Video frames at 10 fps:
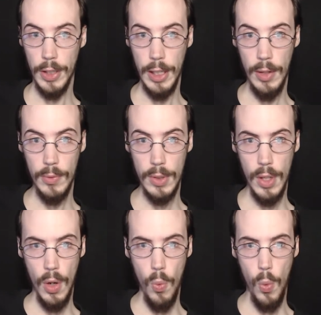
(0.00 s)
freaking out.
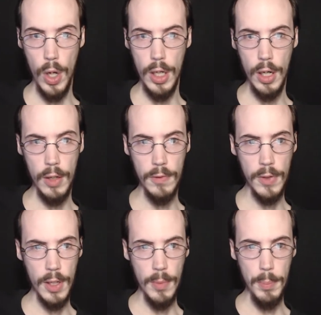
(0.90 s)
What kind of
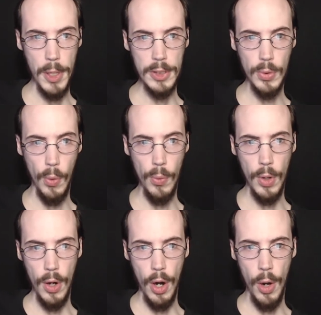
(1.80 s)
mescal
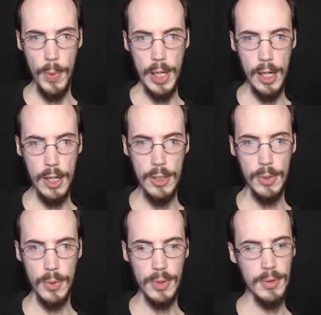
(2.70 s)
are we getting
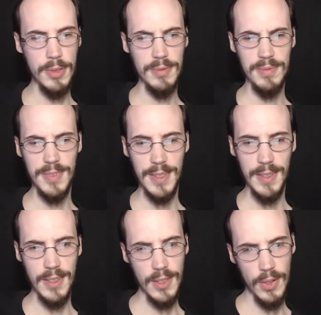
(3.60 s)
into?
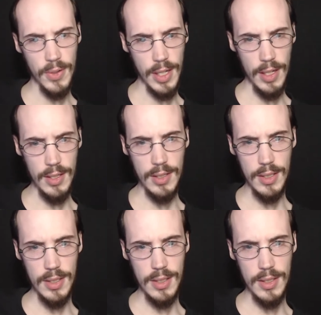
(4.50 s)
Okay,
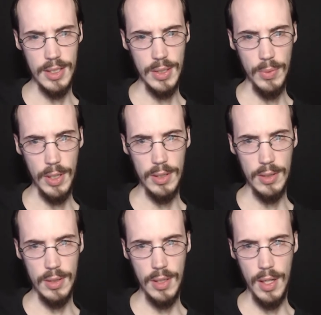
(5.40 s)
so what?
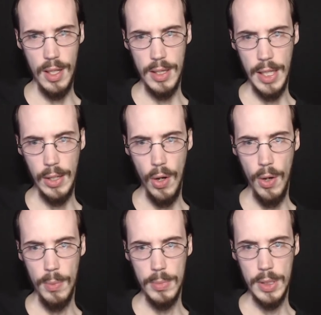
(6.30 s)
They
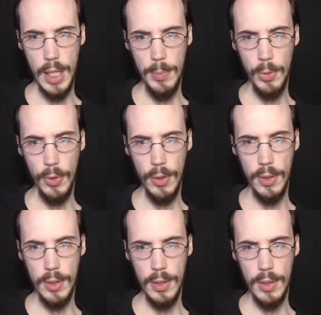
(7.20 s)
call him the Emperor,
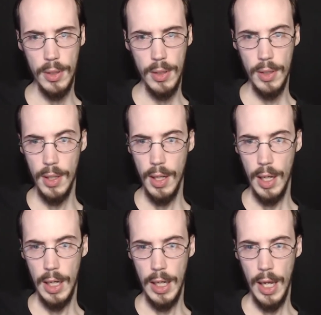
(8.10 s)

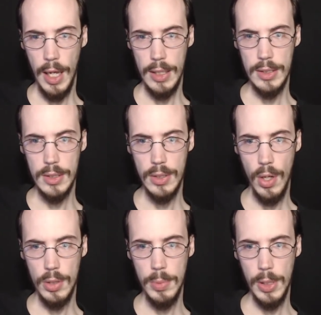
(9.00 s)
and he has the
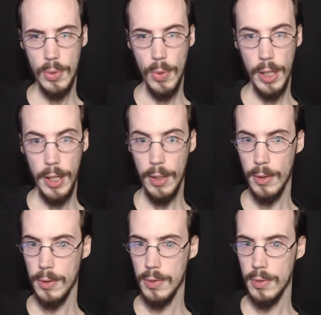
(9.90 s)
ultimate authority here.